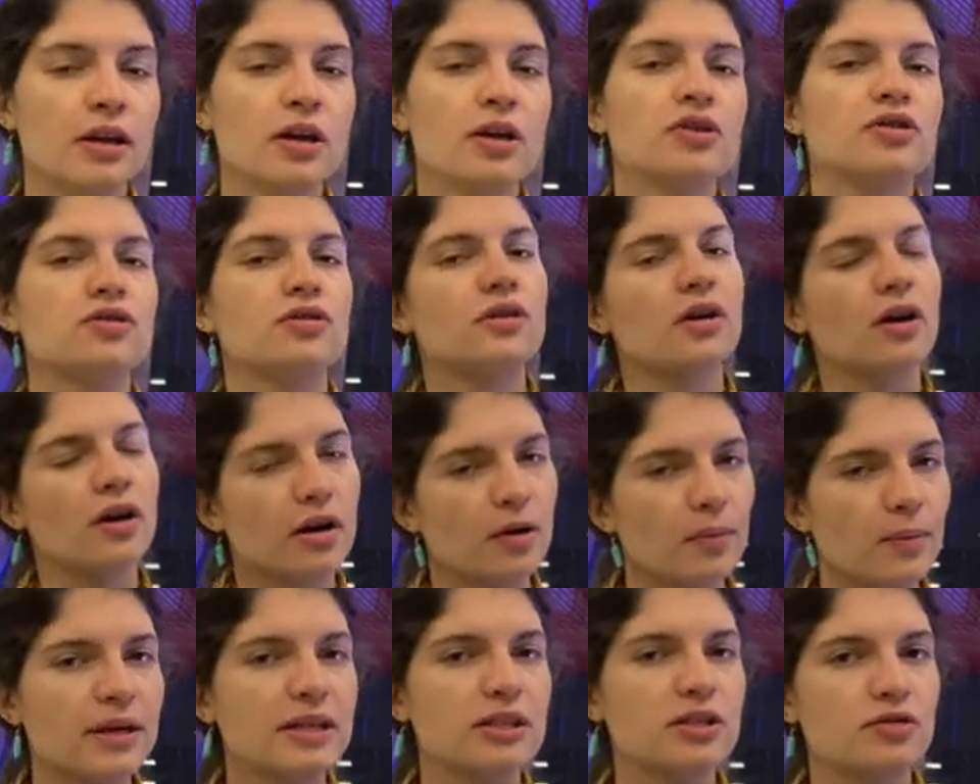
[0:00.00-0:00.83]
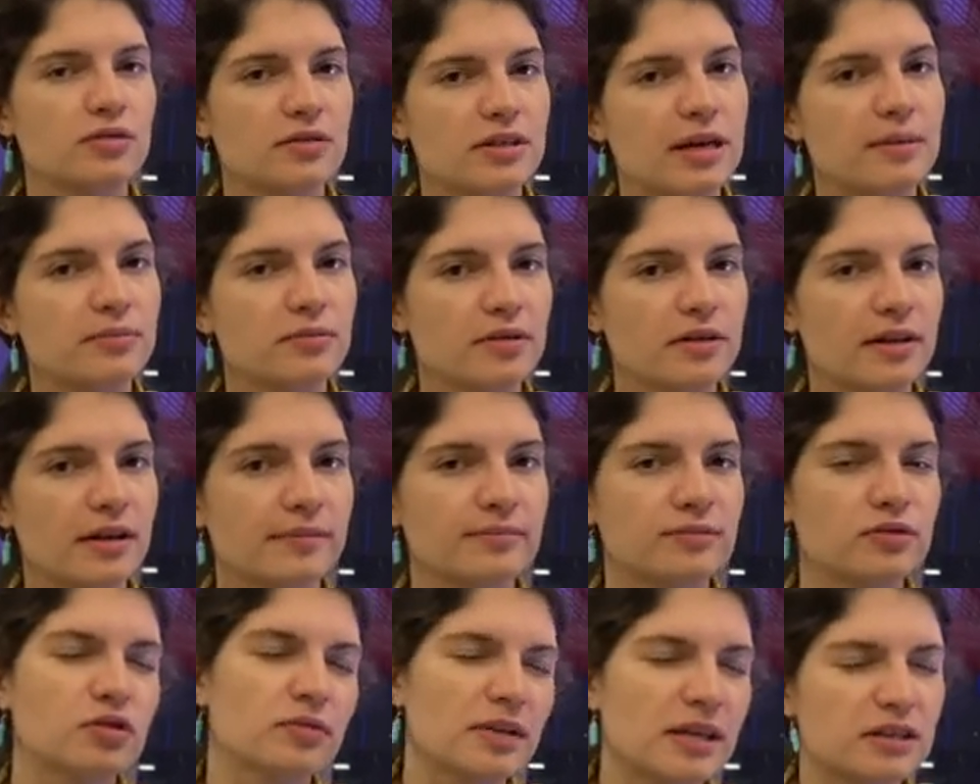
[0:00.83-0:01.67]
So there are ways to adapt to
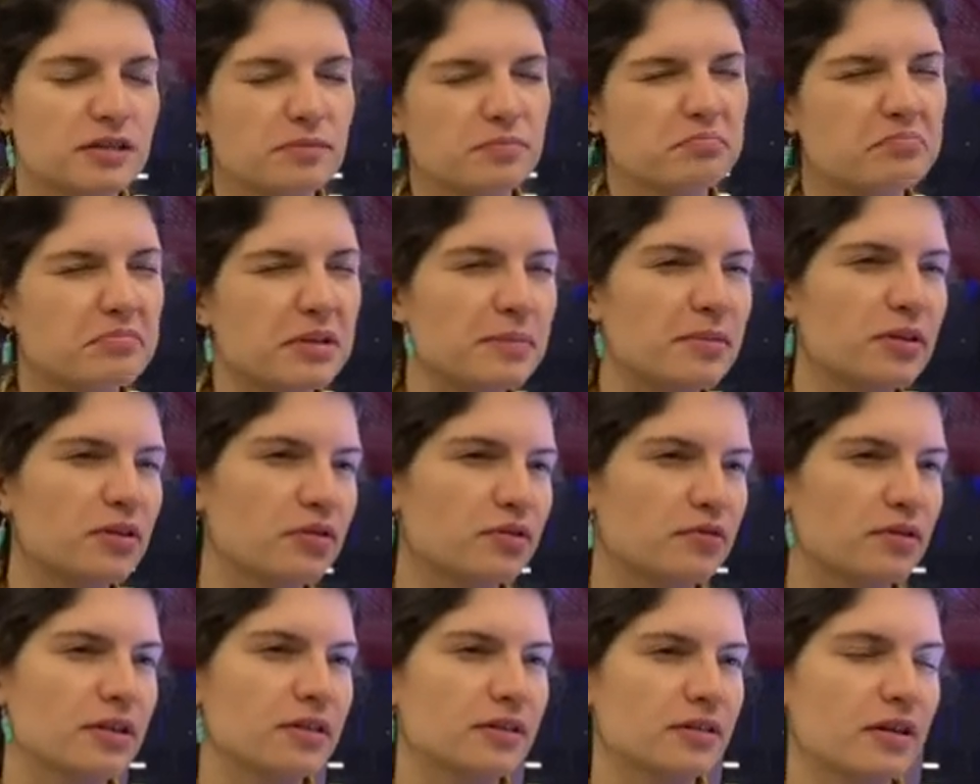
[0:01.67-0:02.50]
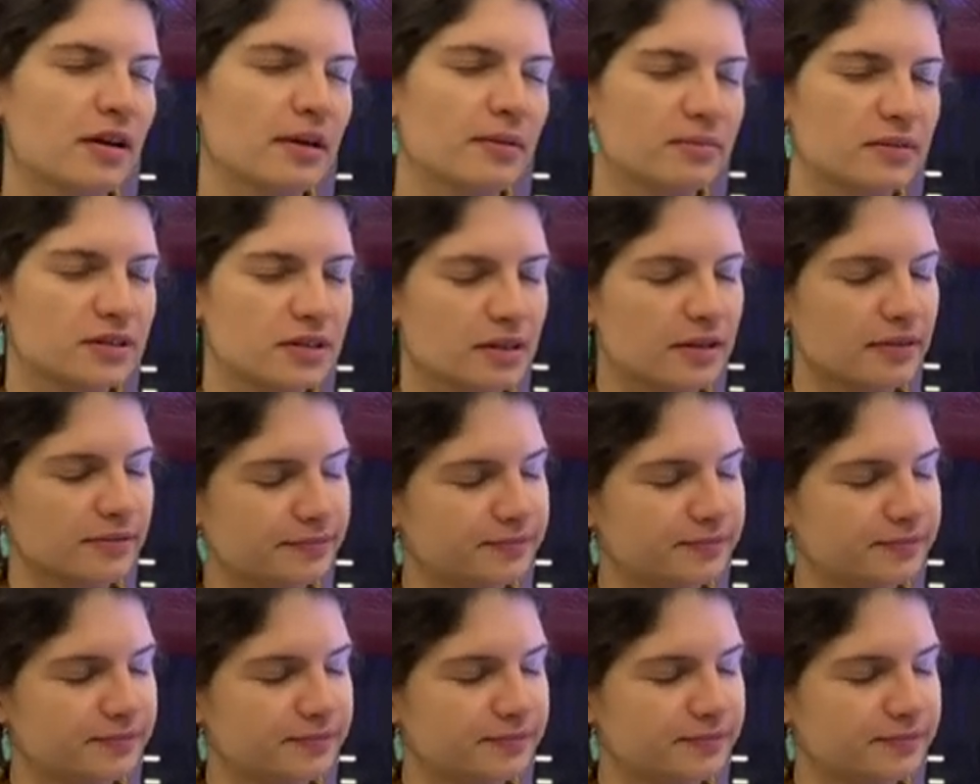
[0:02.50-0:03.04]
that. So that's maybe three that I'm seeing.